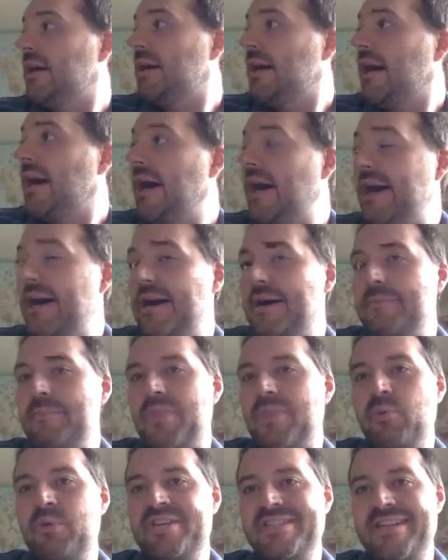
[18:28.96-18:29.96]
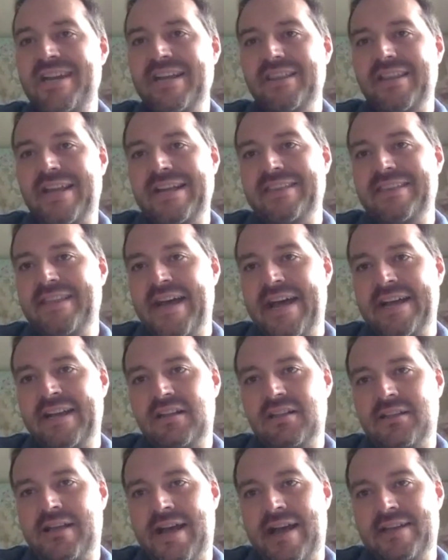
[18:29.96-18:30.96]
The reason I like that
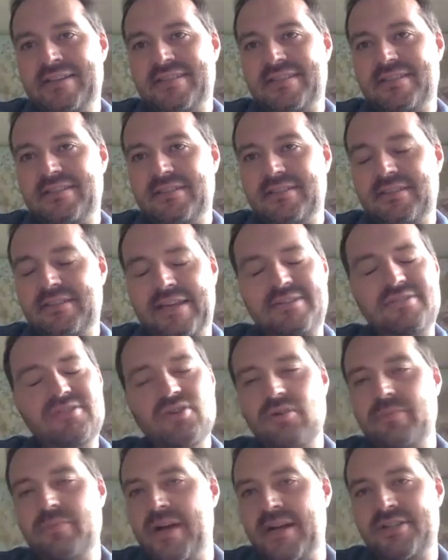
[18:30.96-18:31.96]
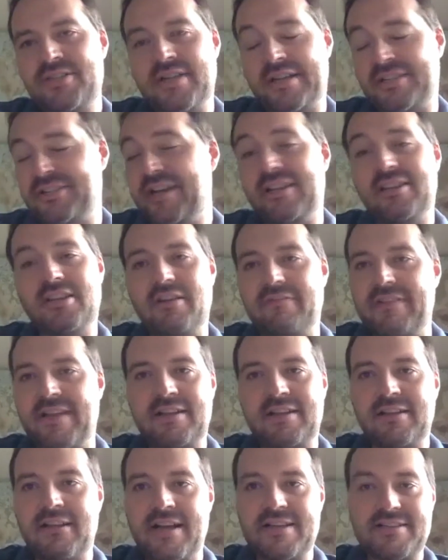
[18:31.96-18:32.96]
class like so much, actually I love that
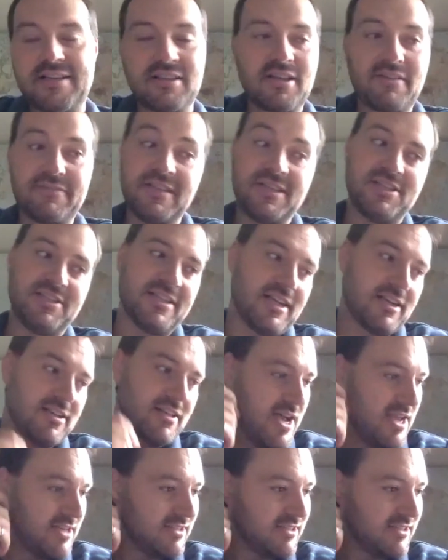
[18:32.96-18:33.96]
class. I love teaching that class.